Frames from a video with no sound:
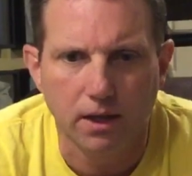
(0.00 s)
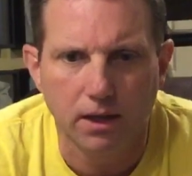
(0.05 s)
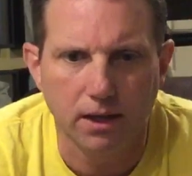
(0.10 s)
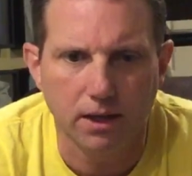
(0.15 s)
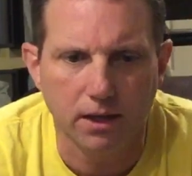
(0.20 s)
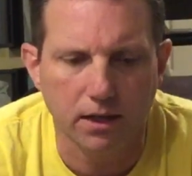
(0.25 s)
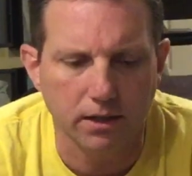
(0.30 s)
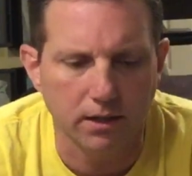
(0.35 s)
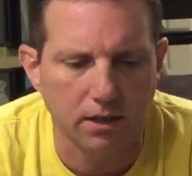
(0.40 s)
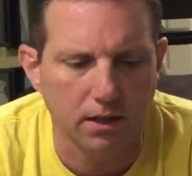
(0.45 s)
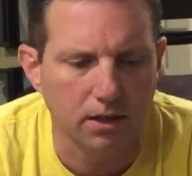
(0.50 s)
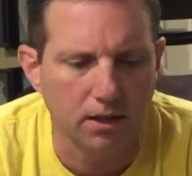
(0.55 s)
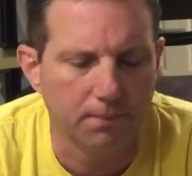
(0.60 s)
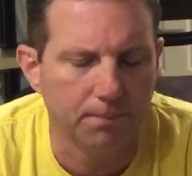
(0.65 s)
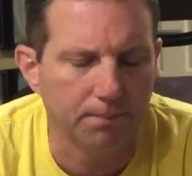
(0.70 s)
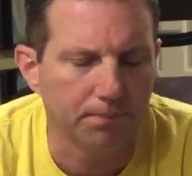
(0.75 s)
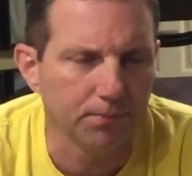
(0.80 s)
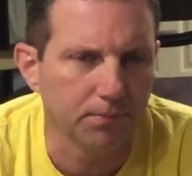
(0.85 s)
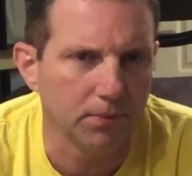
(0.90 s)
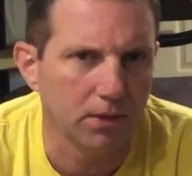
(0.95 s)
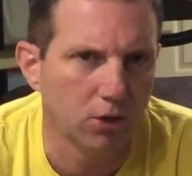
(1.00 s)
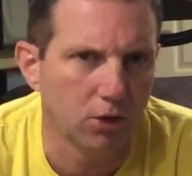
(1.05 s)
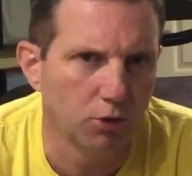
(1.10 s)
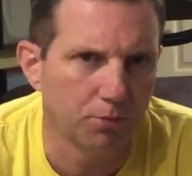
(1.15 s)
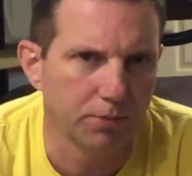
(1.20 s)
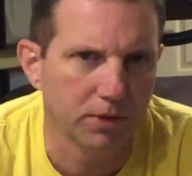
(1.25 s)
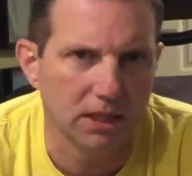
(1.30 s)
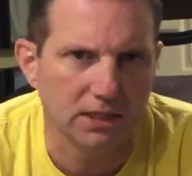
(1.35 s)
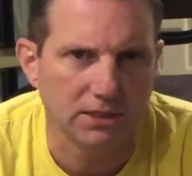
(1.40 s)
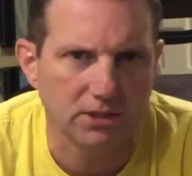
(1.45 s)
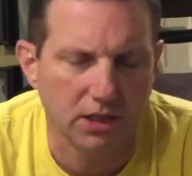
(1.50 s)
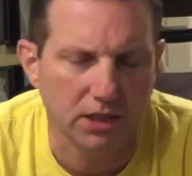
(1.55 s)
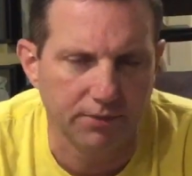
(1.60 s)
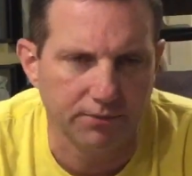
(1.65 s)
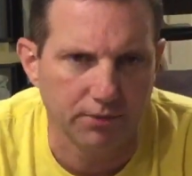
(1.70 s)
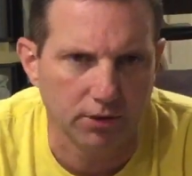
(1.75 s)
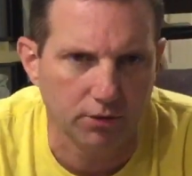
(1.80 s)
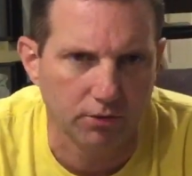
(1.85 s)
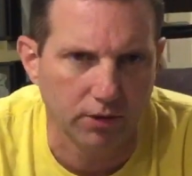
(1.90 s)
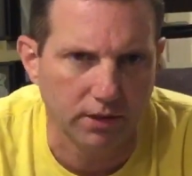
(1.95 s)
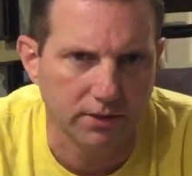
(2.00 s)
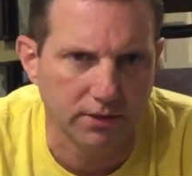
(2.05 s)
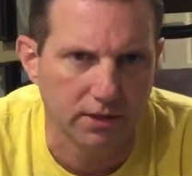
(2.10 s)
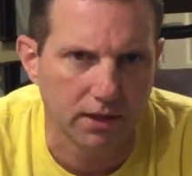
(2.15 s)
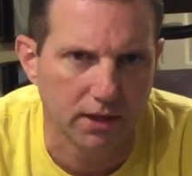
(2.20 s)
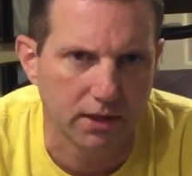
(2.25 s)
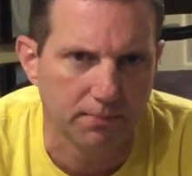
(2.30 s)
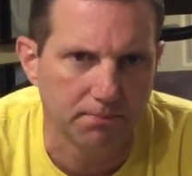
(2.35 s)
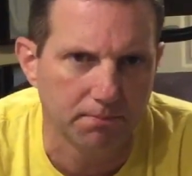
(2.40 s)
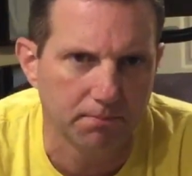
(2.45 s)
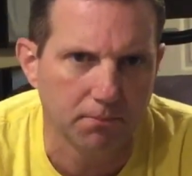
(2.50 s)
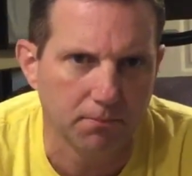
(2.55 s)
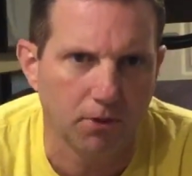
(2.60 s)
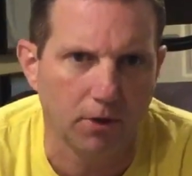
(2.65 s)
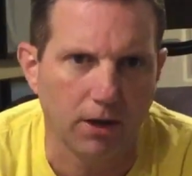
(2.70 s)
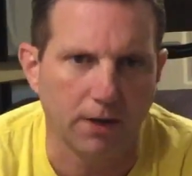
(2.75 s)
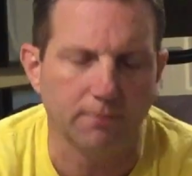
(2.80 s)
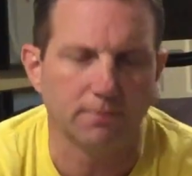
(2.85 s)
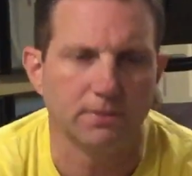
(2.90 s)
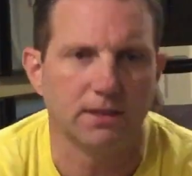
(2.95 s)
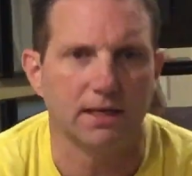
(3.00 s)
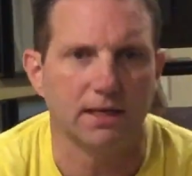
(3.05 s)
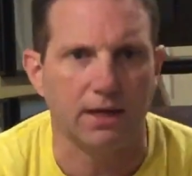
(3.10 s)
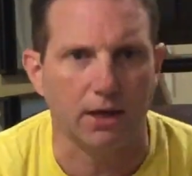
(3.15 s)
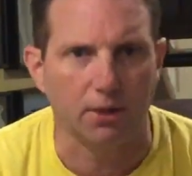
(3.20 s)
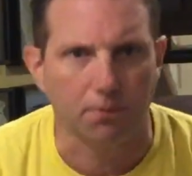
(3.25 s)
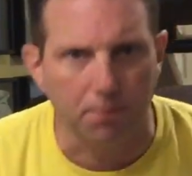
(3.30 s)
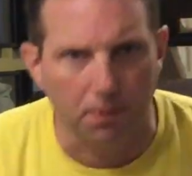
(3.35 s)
And I hope you guys are having a great day. All right, take care.